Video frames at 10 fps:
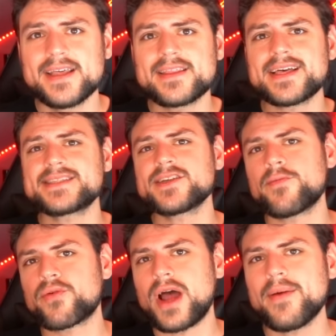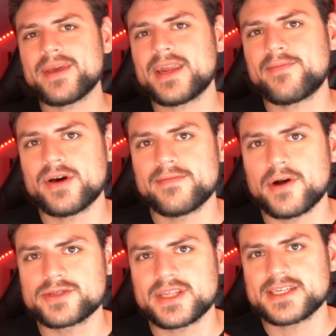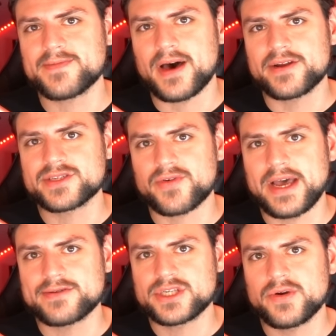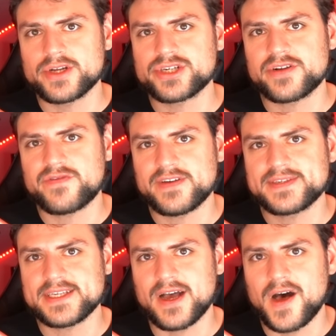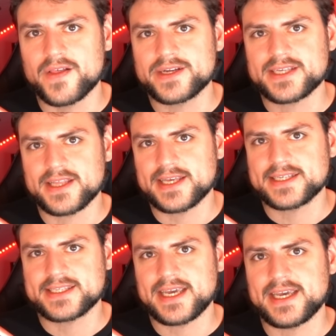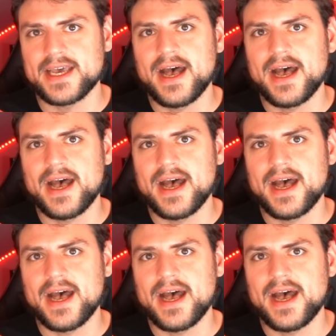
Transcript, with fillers: that's still probably going to put most of these models around $250 unless it's a